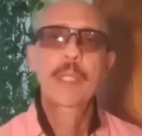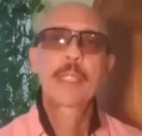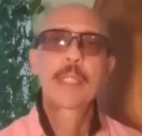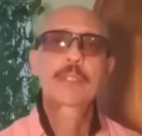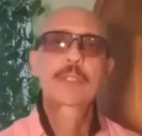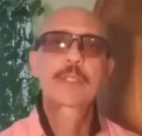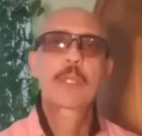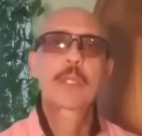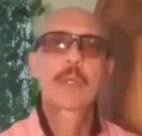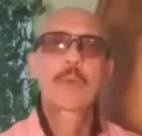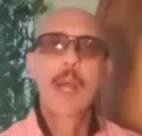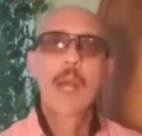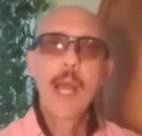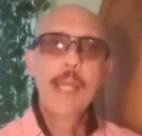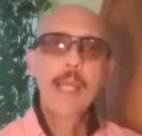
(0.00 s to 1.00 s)
so
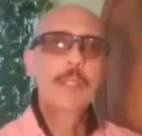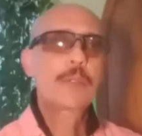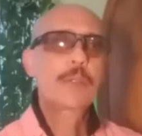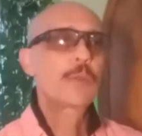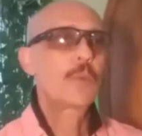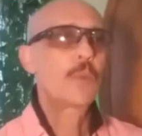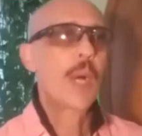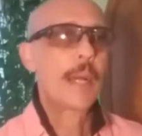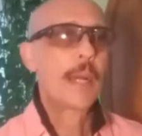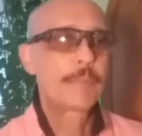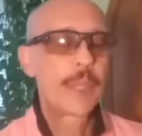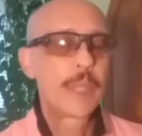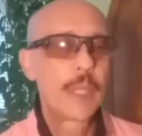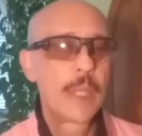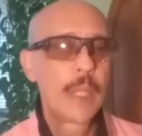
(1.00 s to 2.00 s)
I grew up
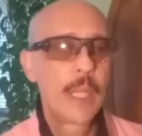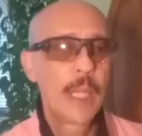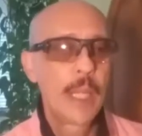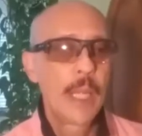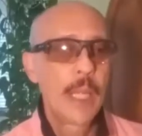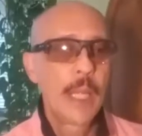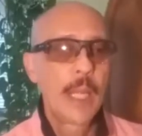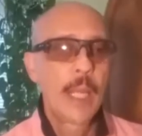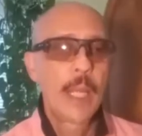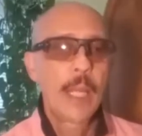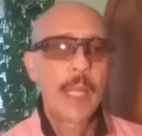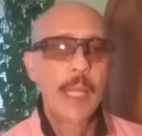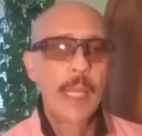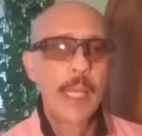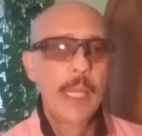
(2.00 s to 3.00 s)

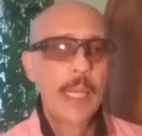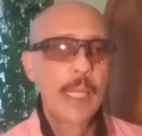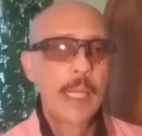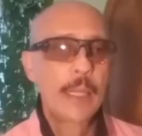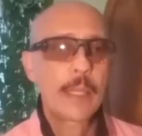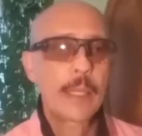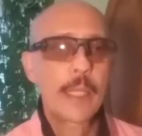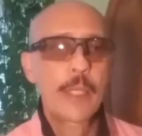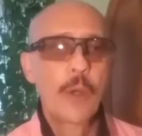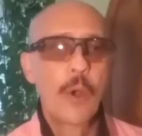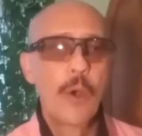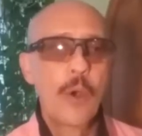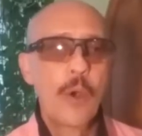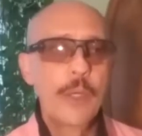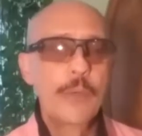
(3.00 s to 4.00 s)
in an
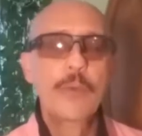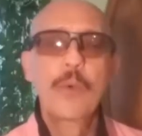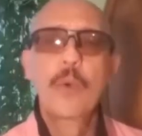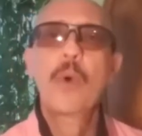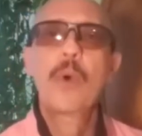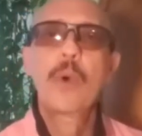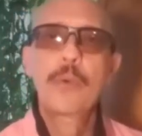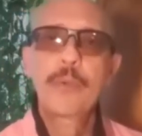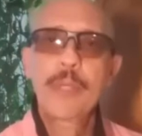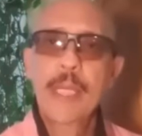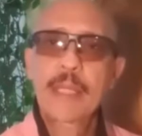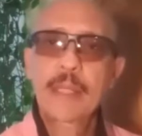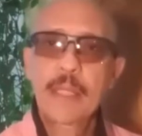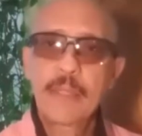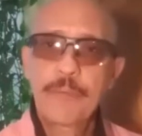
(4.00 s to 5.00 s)

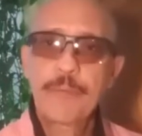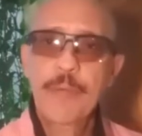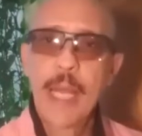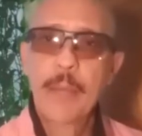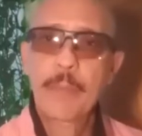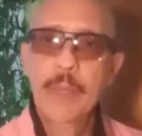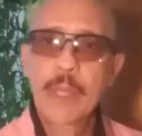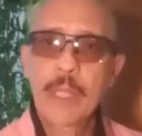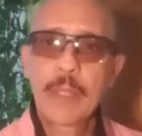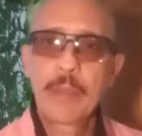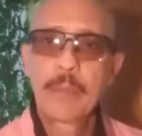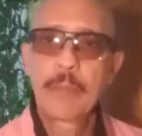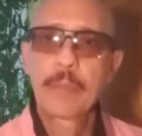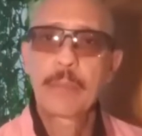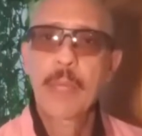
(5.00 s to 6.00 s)
art-oriented family.
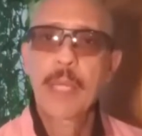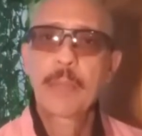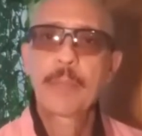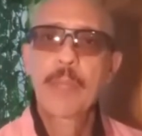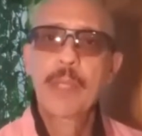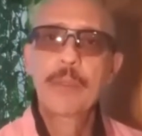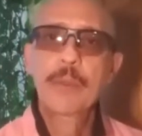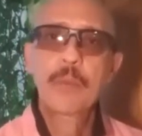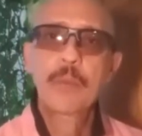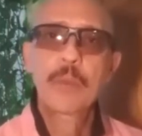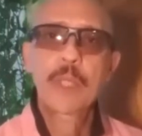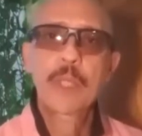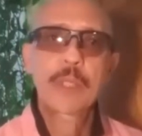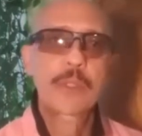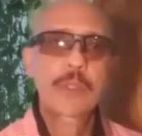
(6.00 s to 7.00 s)
My mother
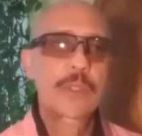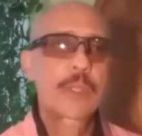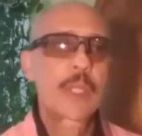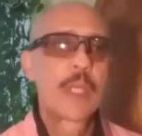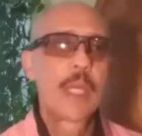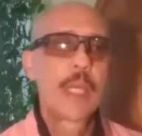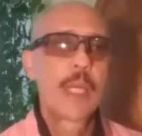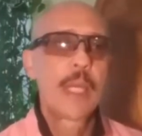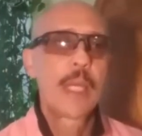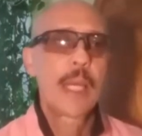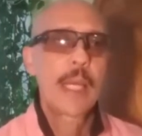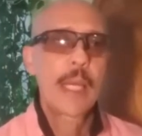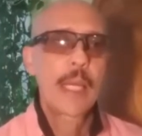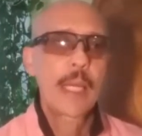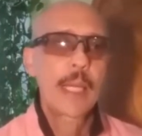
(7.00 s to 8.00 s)
was
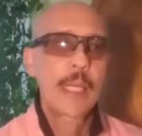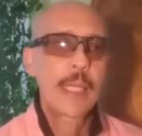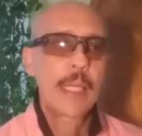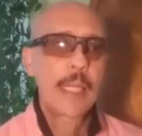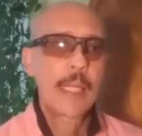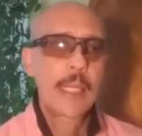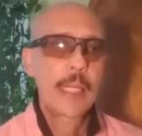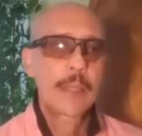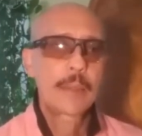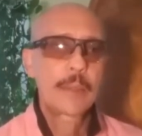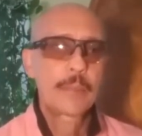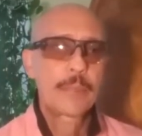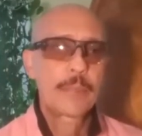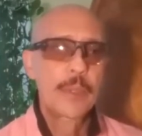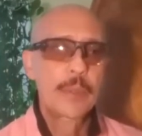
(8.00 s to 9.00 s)
in
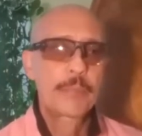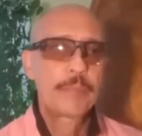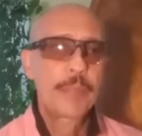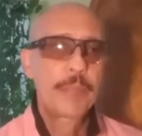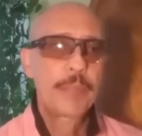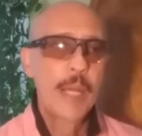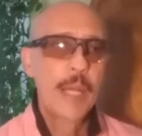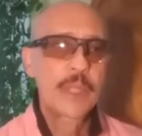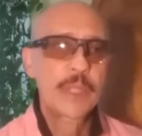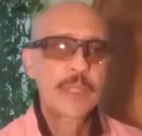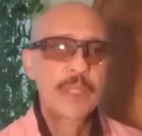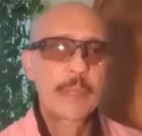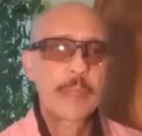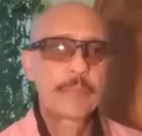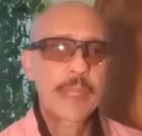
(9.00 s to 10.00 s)
the book
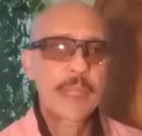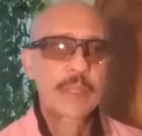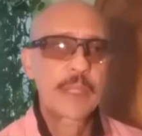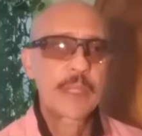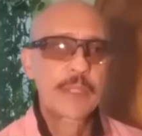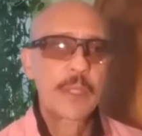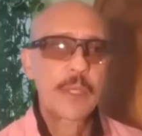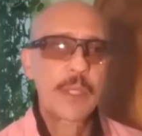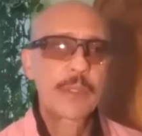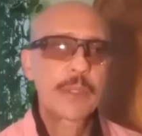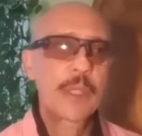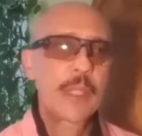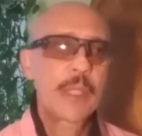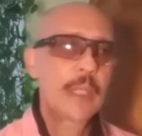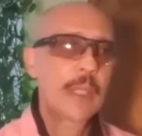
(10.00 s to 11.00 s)
publishing business, on
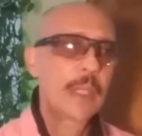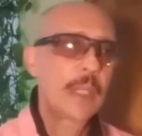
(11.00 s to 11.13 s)
the